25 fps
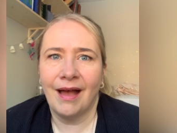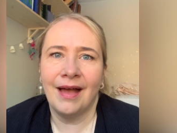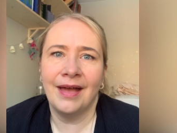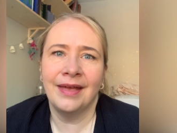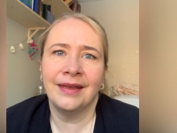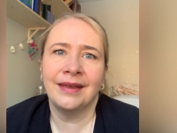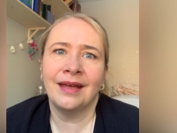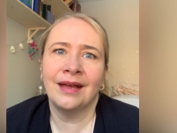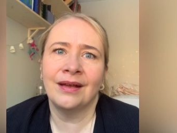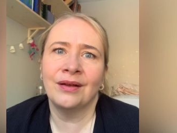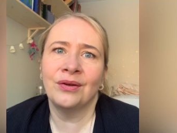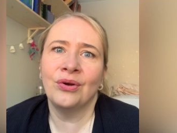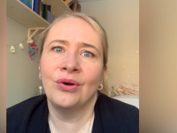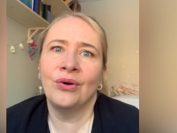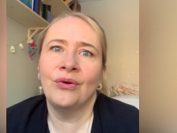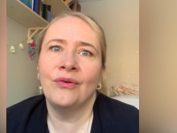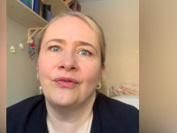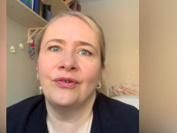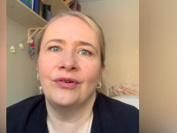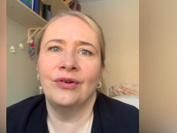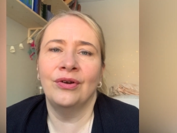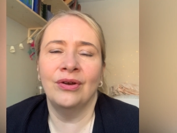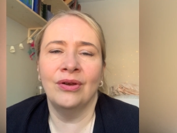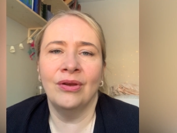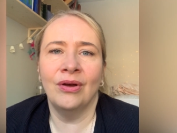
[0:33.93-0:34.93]
I can go
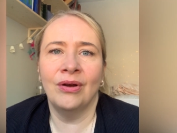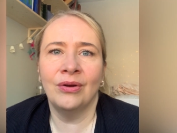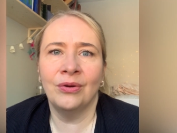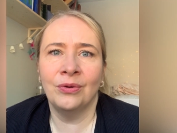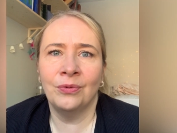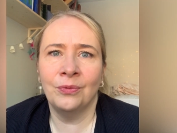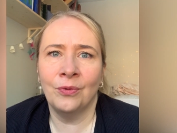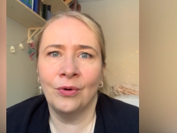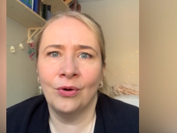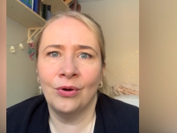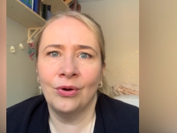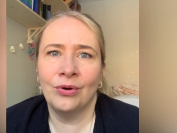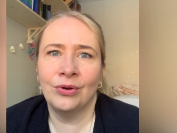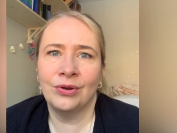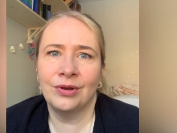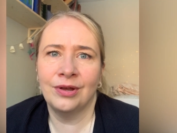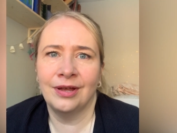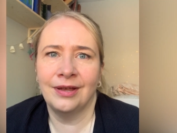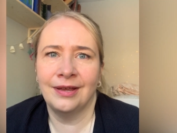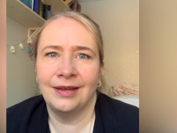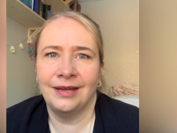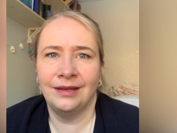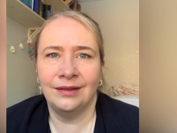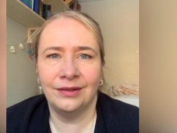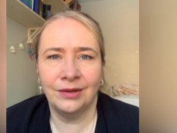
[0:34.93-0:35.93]
for a long walk
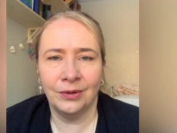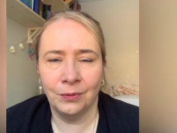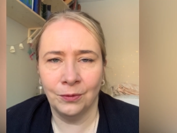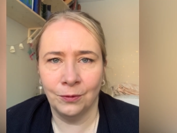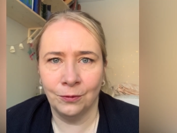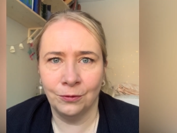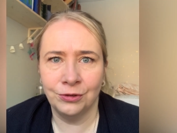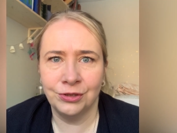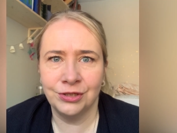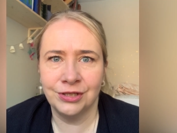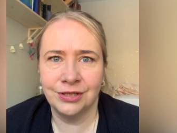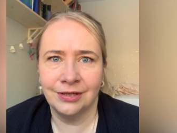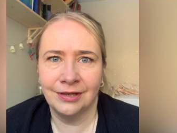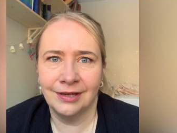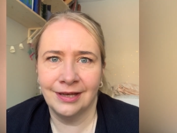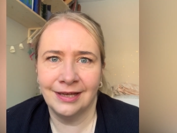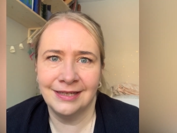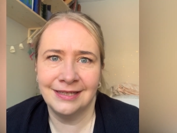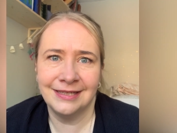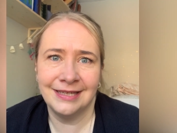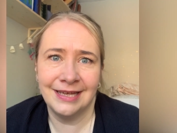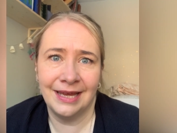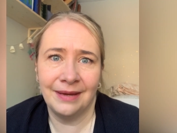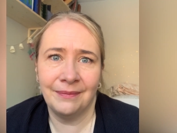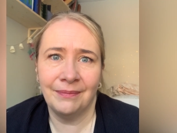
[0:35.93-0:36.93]
in the woods
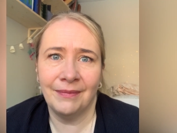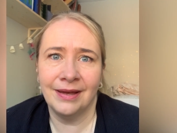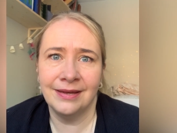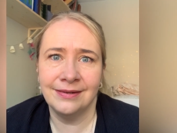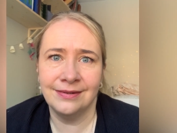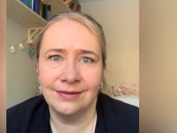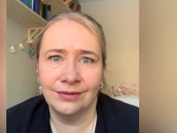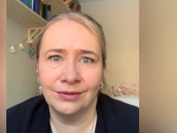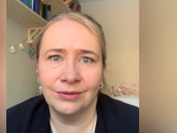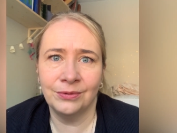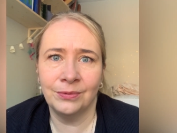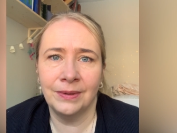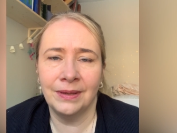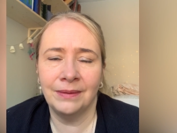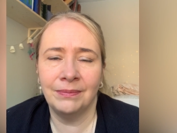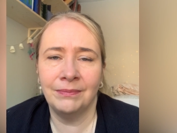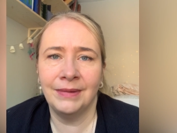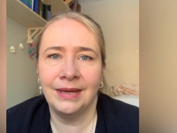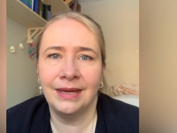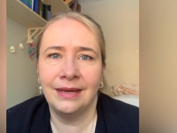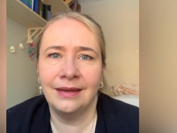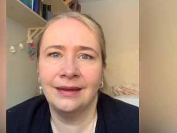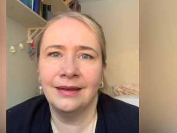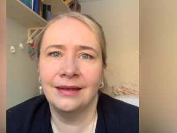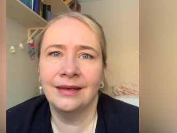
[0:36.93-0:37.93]
and take my dog with
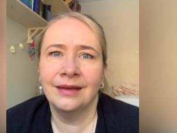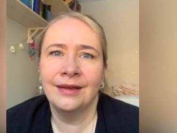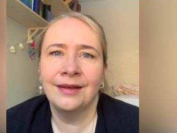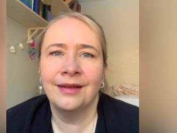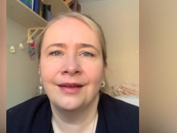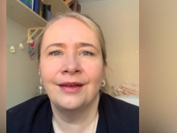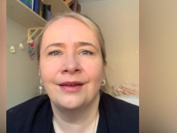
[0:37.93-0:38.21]
me.